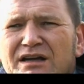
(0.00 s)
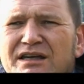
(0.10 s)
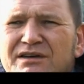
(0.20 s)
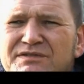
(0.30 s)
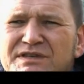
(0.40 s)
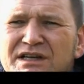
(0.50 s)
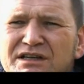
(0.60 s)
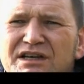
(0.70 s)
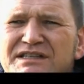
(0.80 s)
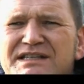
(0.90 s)
gives
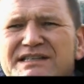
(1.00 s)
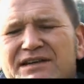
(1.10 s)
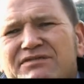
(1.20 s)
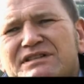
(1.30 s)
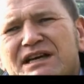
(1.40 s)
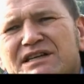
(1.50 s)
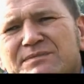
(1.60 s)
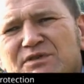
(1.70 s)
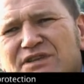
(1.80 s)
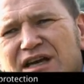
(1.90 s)
97 days
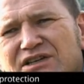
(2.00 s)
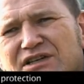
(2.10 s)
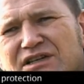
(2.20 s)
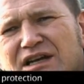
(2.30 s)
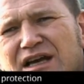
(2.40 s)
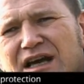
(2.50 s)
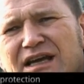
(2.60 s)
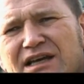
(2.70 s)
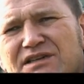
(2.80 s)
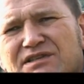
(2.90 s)
protection
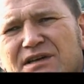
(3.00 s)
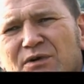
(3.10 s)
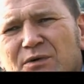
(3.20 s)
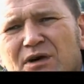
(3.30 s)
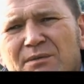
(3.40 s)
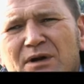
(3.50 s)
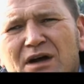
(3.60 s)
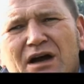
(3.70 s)
against stomach worm,